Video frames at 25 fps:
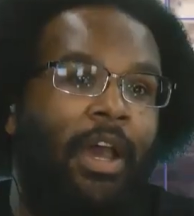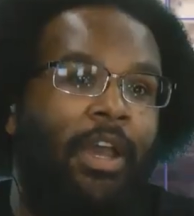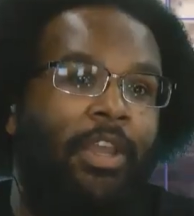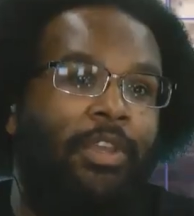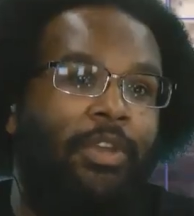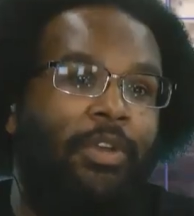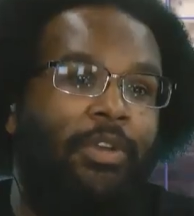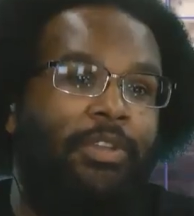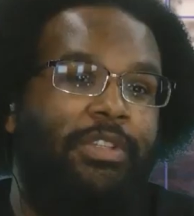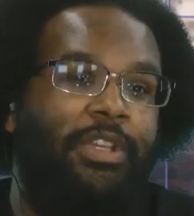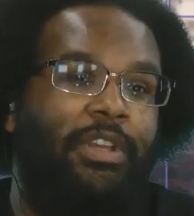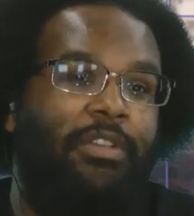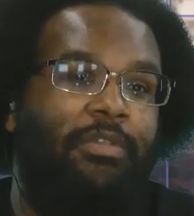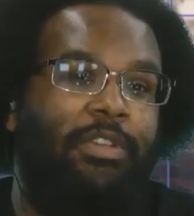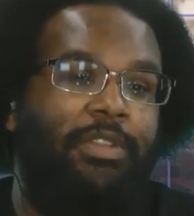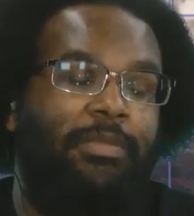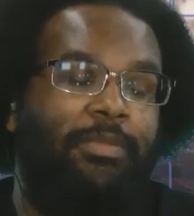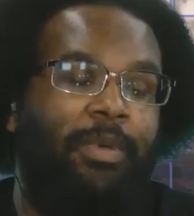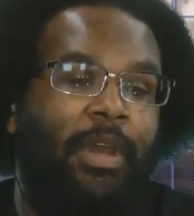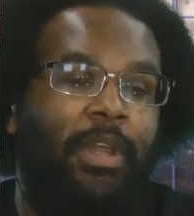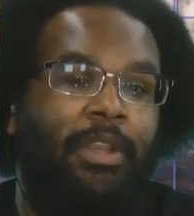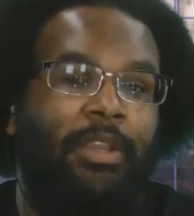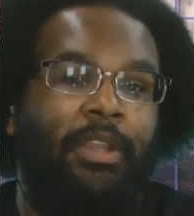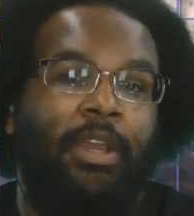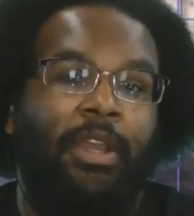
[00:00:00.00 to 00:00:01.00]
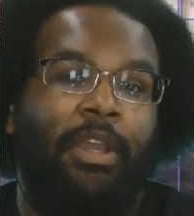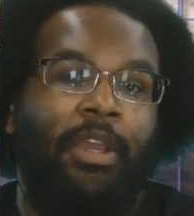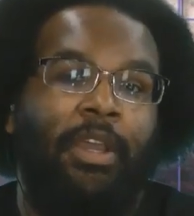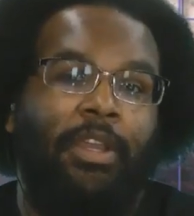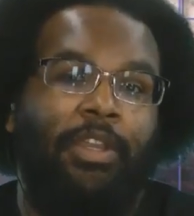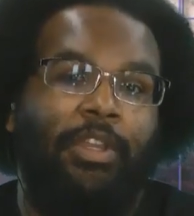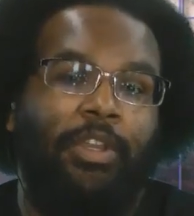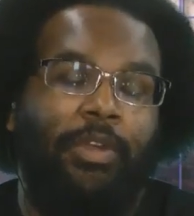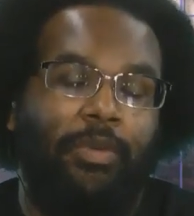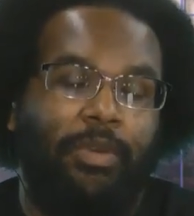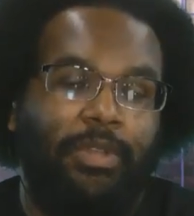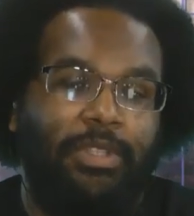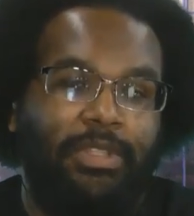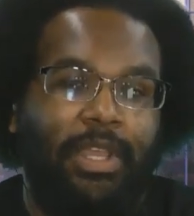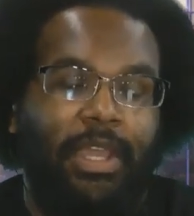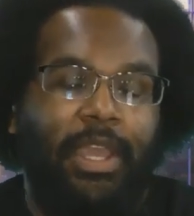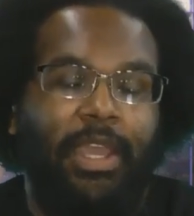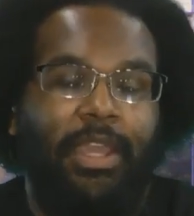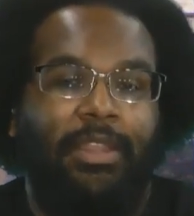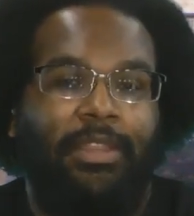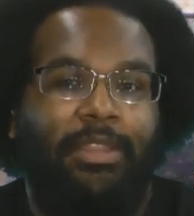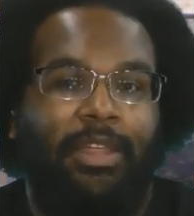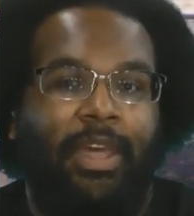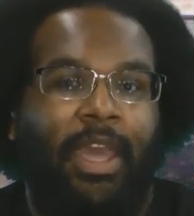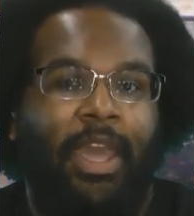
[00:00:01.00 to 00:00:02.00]
your service. But you were
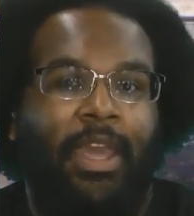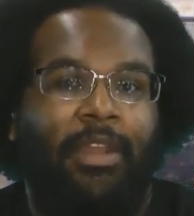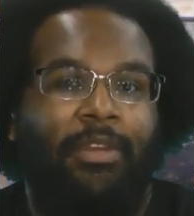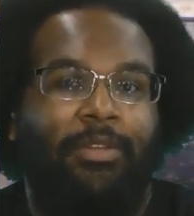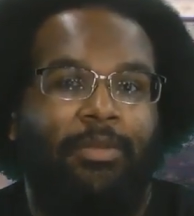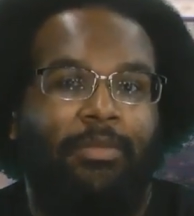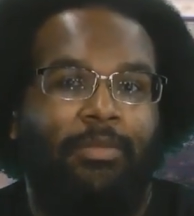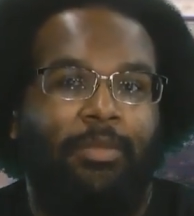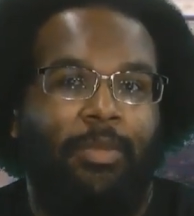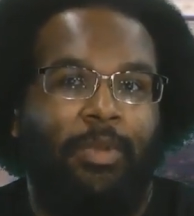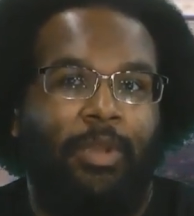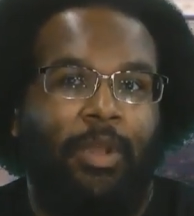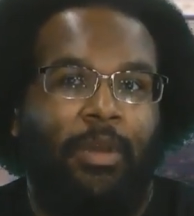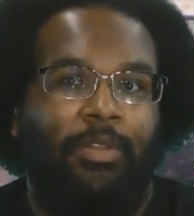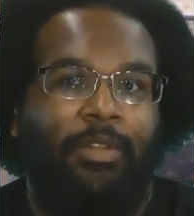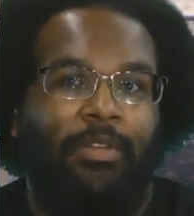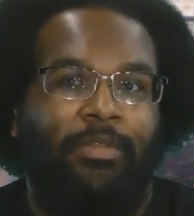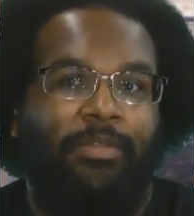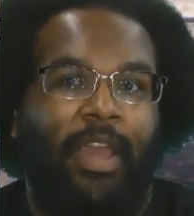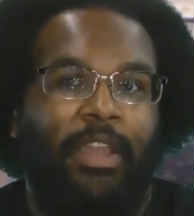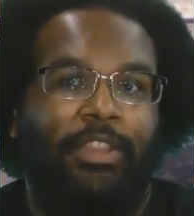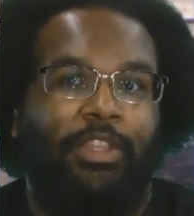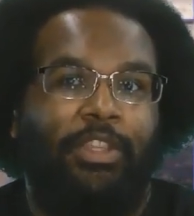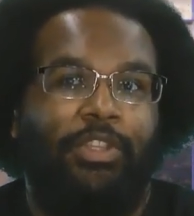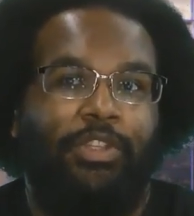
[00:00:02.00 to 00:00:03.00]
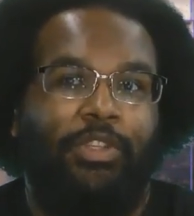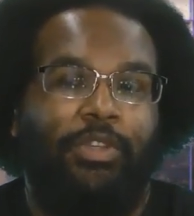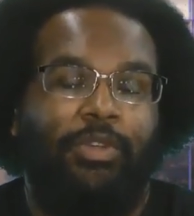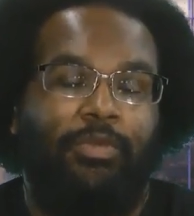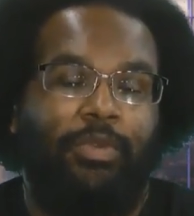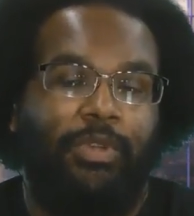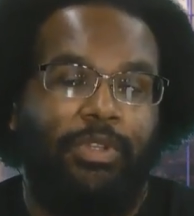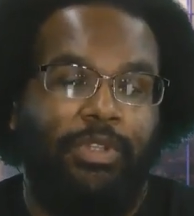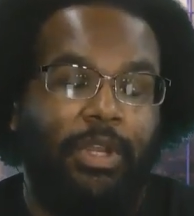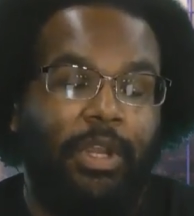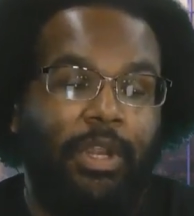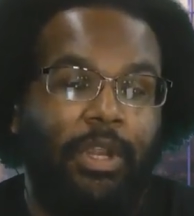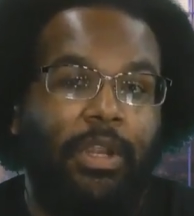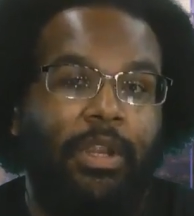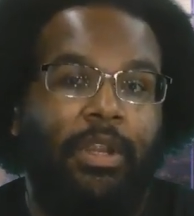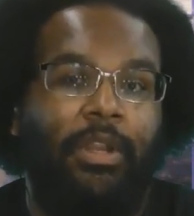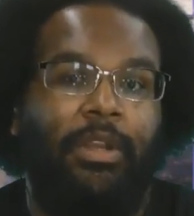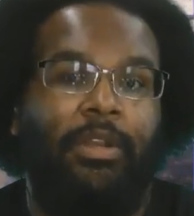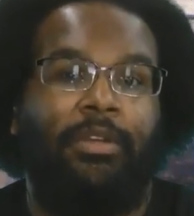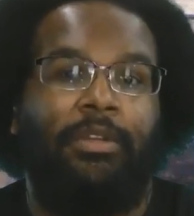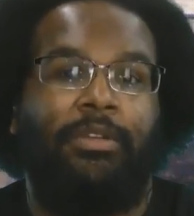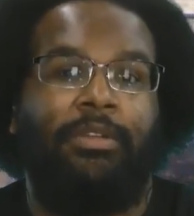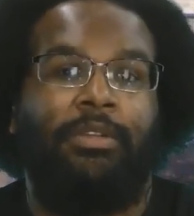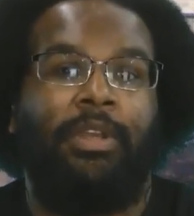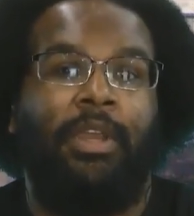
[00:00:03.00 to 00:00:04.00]
saying that, the fact that you
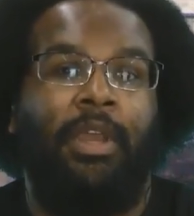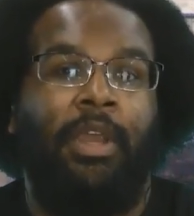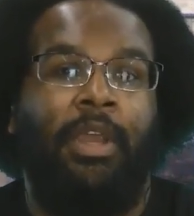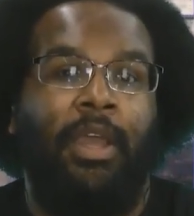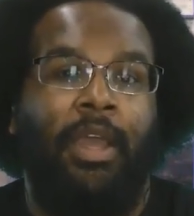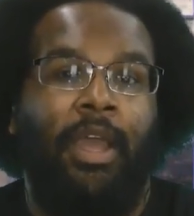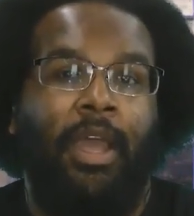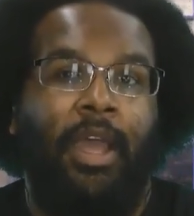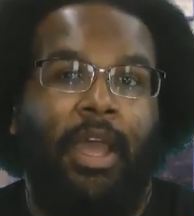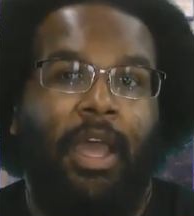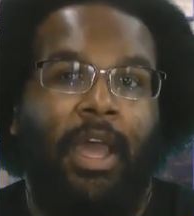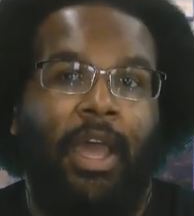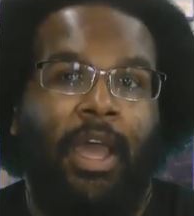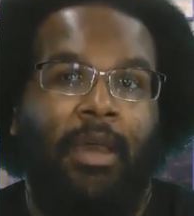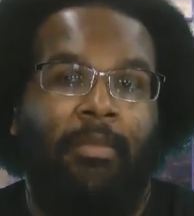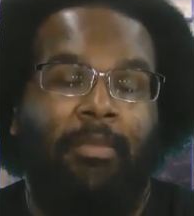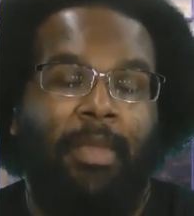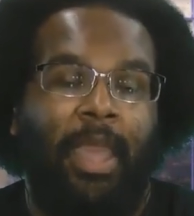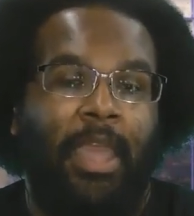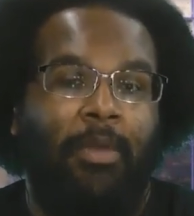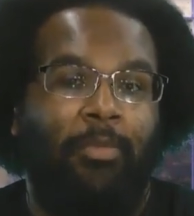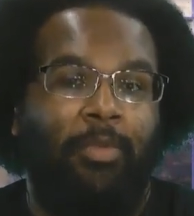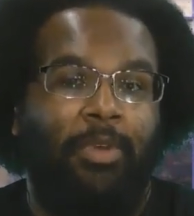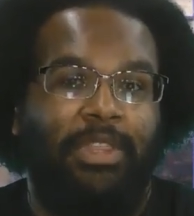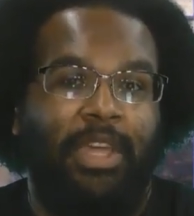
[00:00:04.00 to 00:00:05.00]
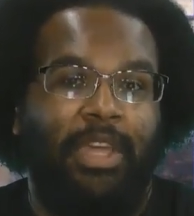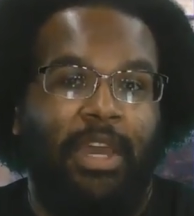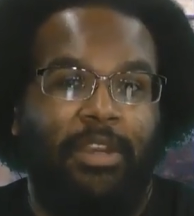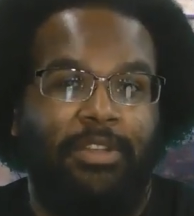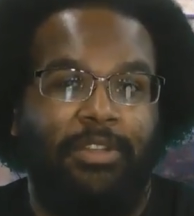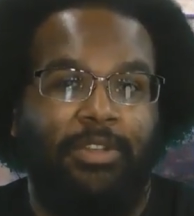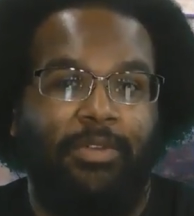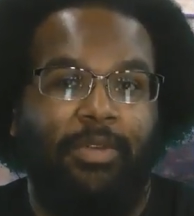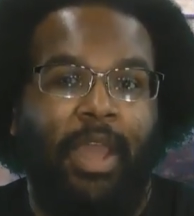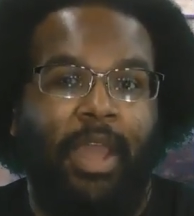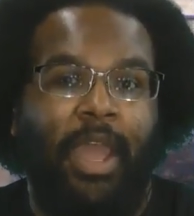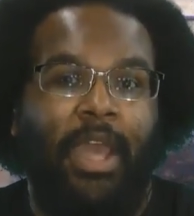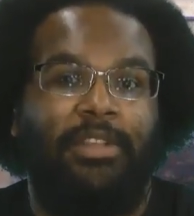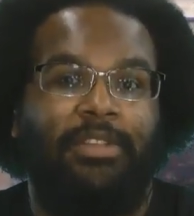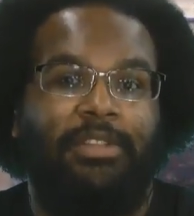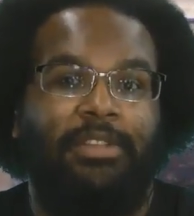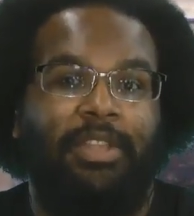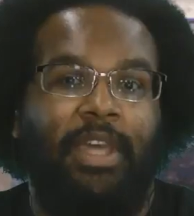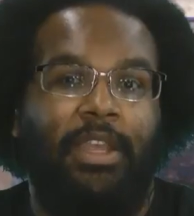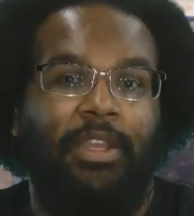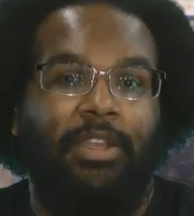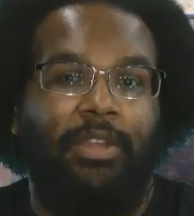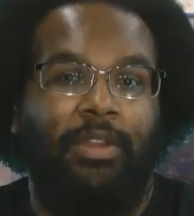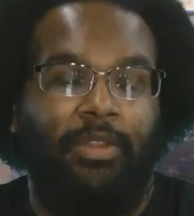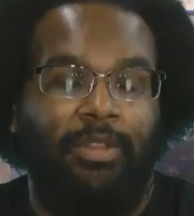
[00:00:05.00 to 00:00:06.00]
returned and without a scratch,
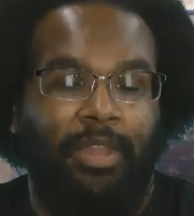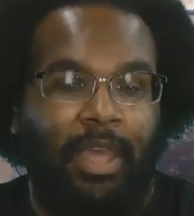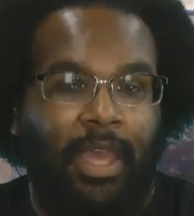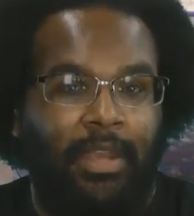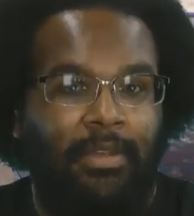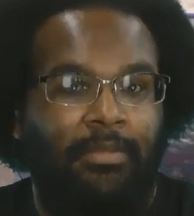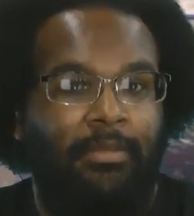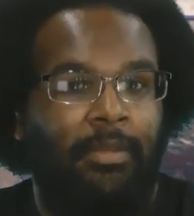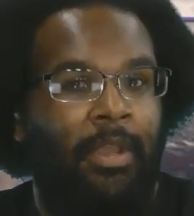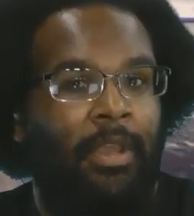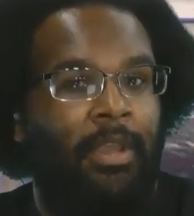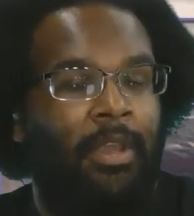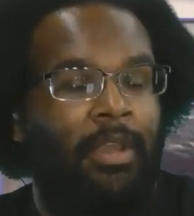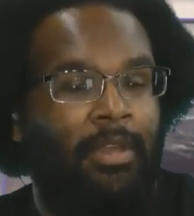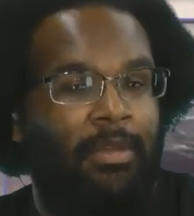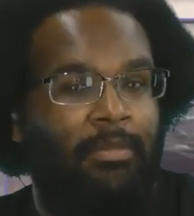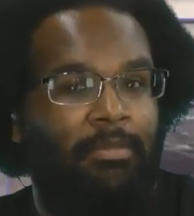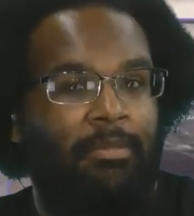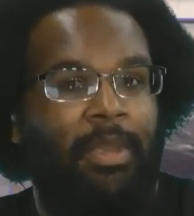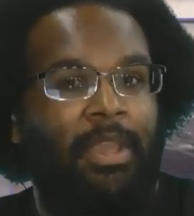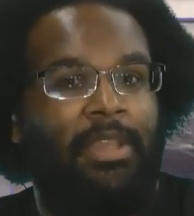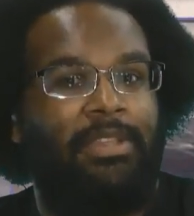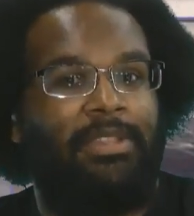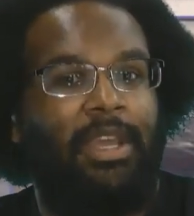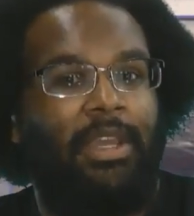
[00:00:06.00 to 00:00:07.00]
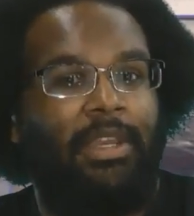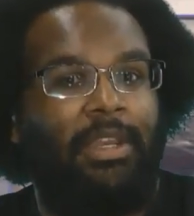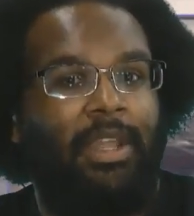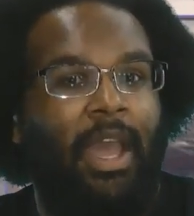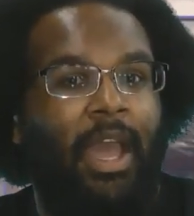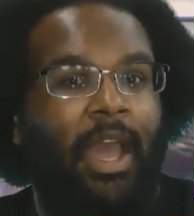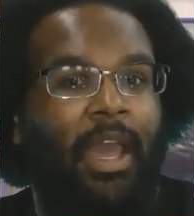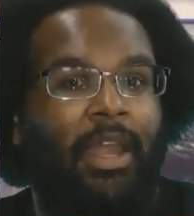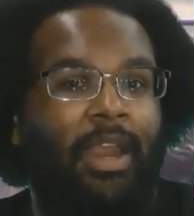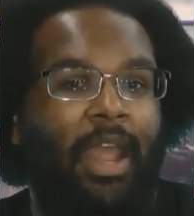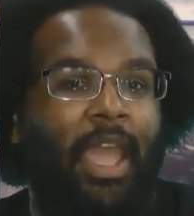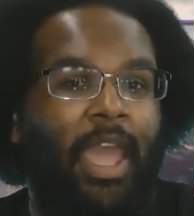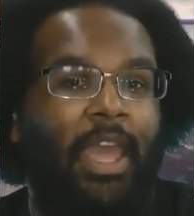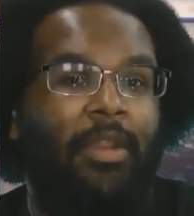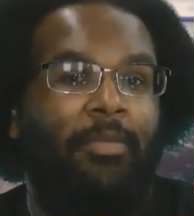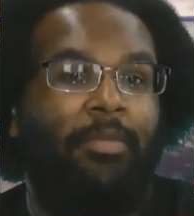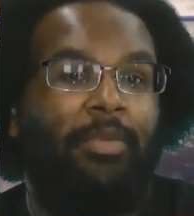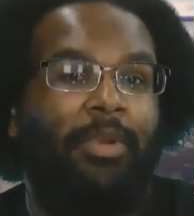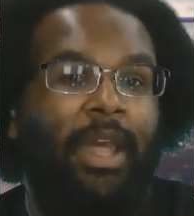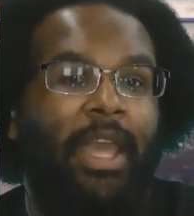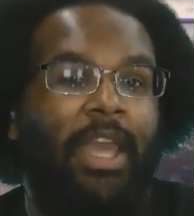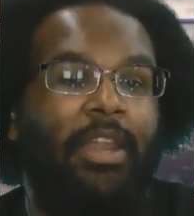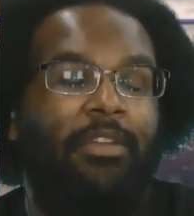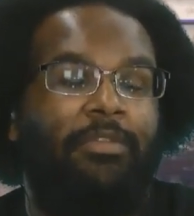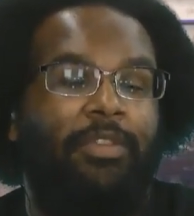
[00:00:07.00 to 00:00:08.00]
that, that means that God had a
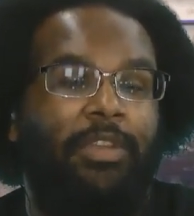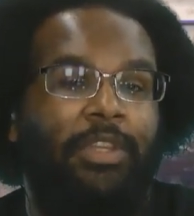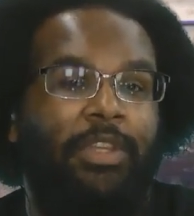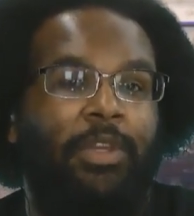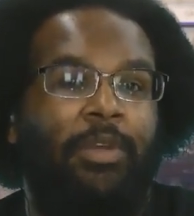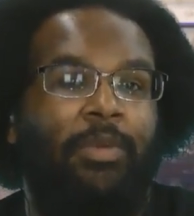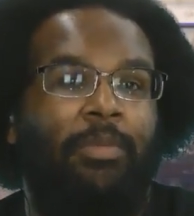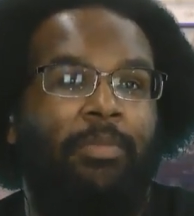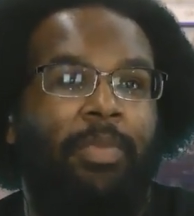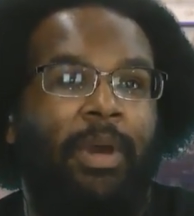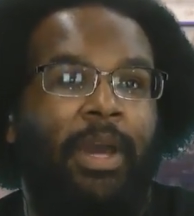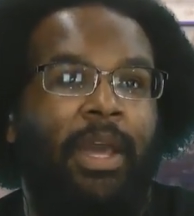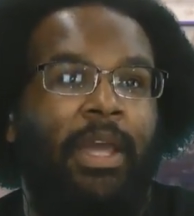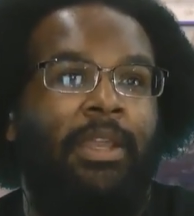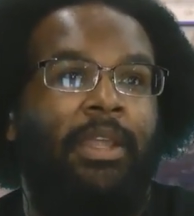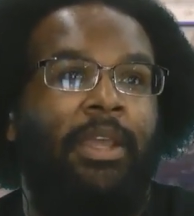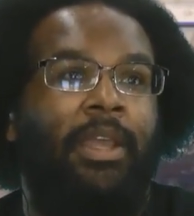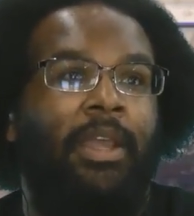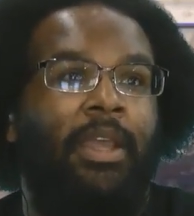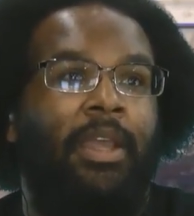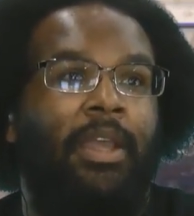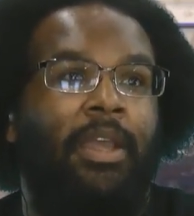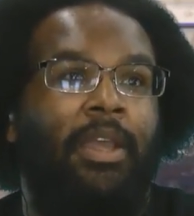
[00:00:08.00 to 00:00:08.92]
plan for you. But